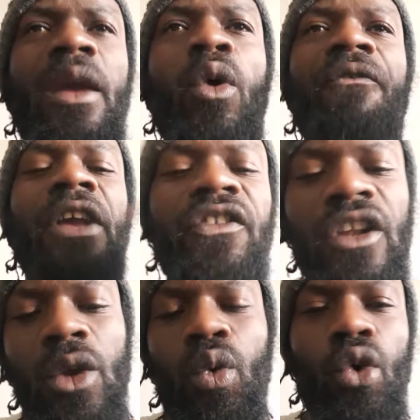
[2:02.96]
were
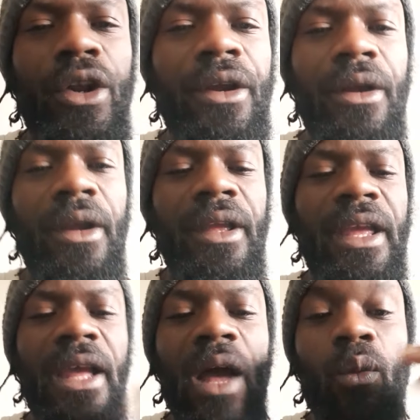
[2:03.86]
fixing the road,
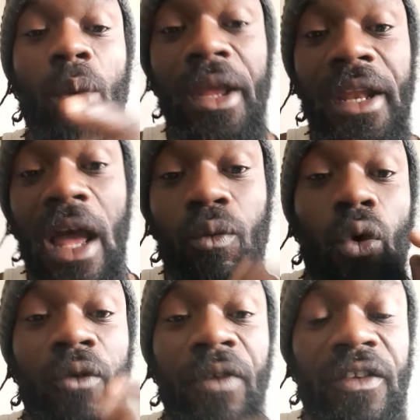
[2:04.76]
yeah, and in that
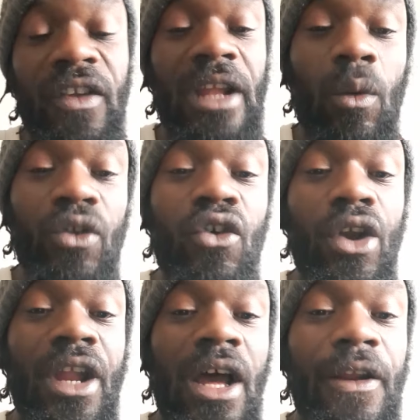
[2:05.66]
road fixing that was
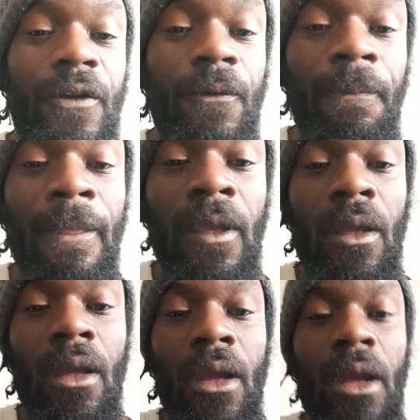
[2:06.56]
going on,
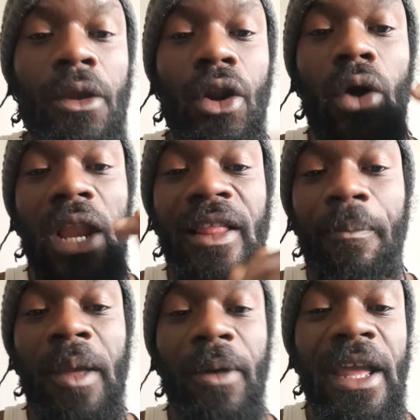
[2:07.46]
you know, a lot of
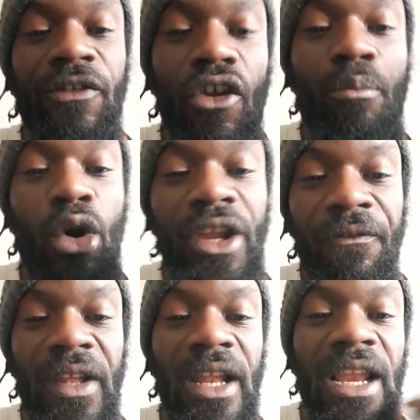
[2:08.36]
people get some money
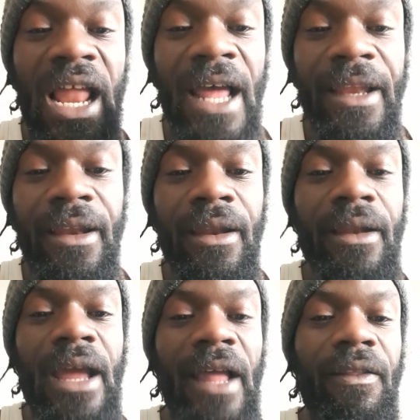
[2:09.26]
for the
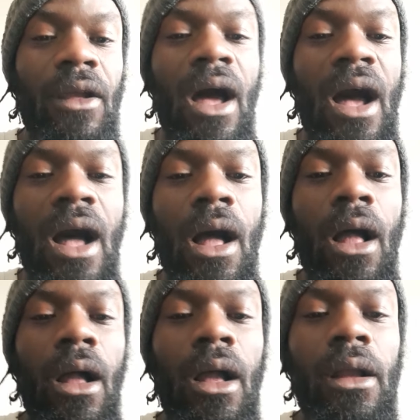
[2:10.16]
land that,
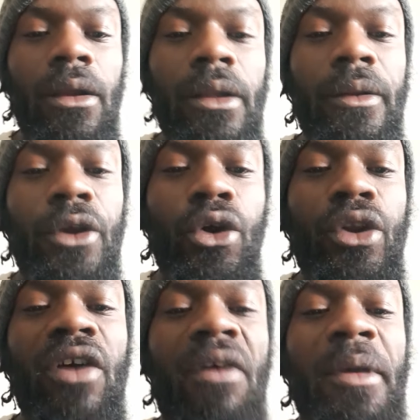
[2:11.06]
you know,
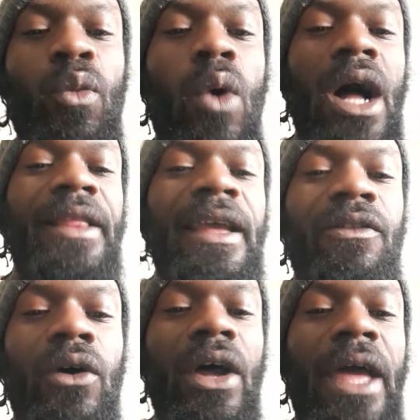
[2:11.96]
the government
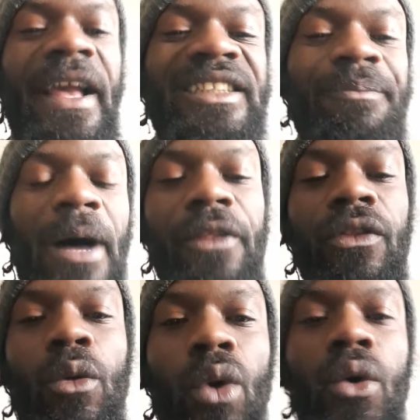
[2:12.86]
wanted to
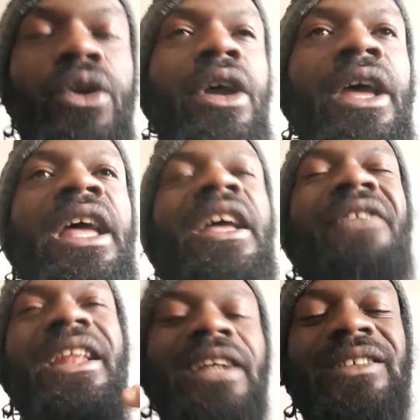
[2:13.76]
expand the road. If
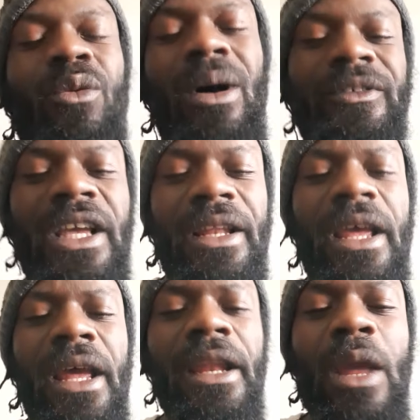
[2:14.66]
you understand what I'm saying,
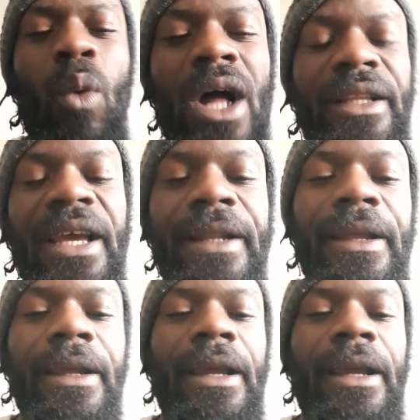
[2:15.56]
they wanted